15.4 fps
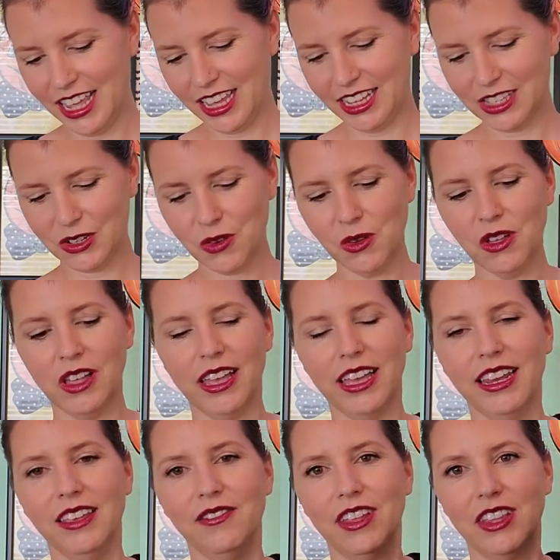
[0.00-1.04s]
It's cool, it
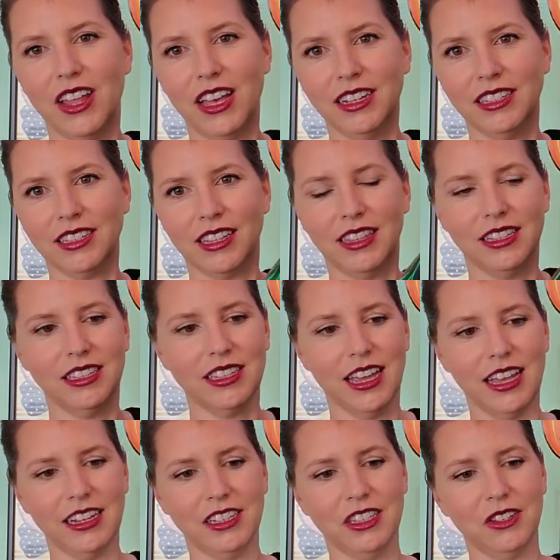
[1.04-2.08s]
even locks on the
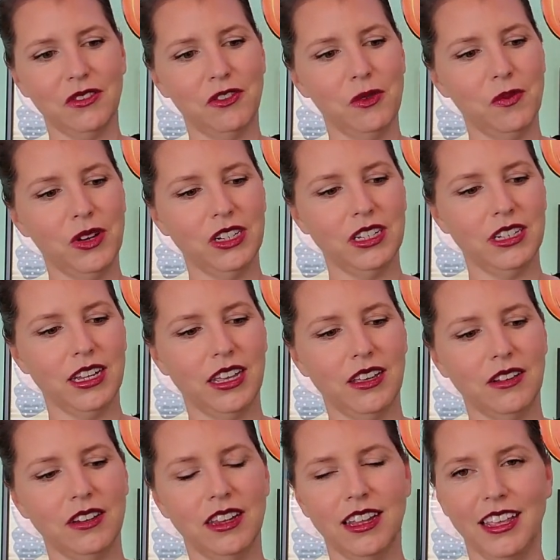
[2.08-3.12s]
side, so if you push
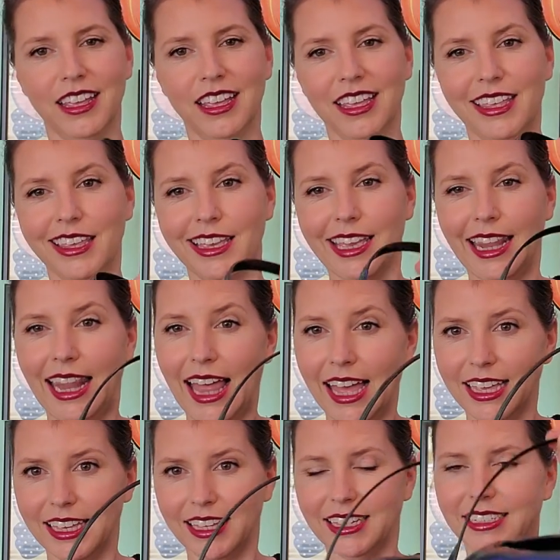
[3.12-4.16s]
down, you can
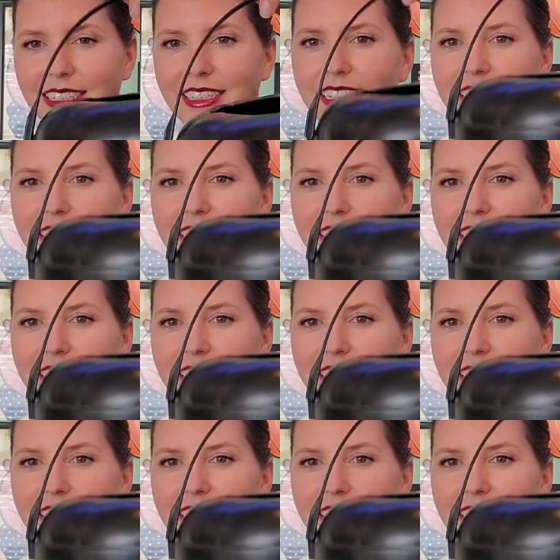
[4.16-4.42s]
lock it.